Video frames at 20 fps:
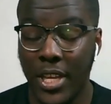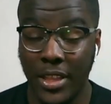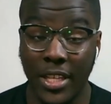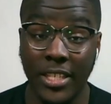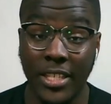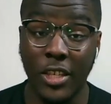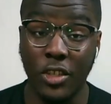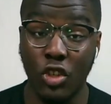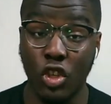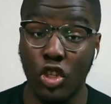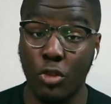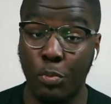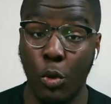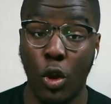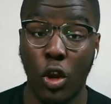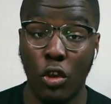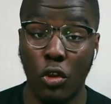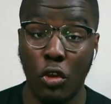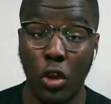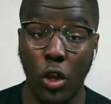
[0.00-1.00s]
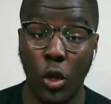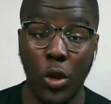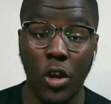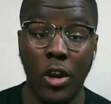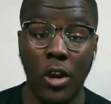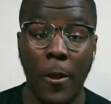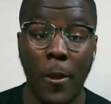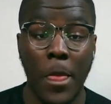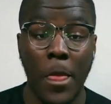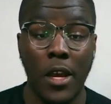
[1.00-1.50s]
This is a spoiler
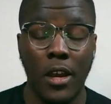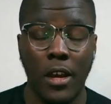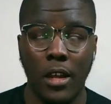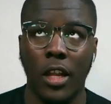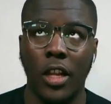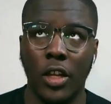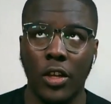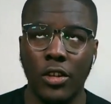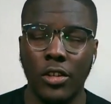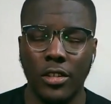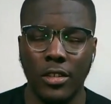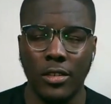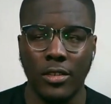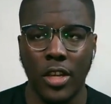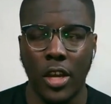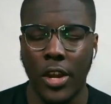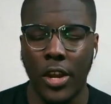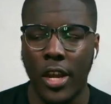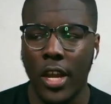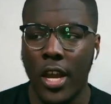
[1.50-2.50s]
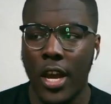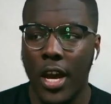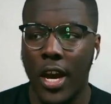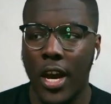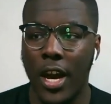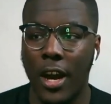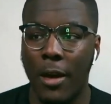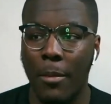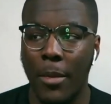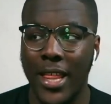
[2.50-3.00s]
alert.
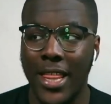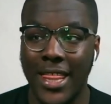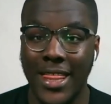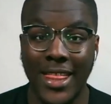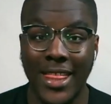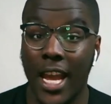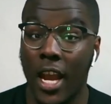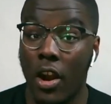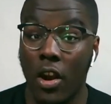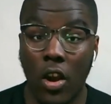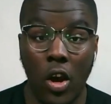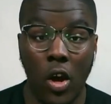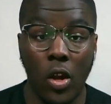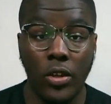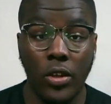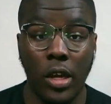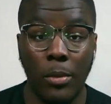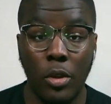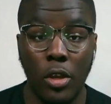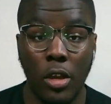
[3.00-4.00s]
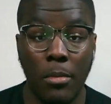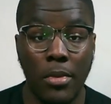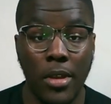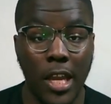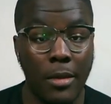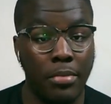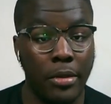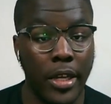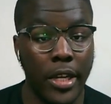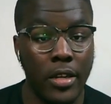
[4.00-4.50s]
They are all
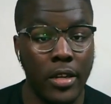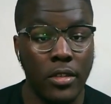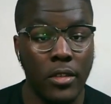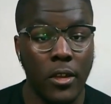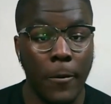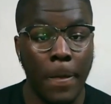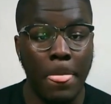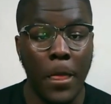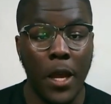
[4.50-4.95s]
WNBA players.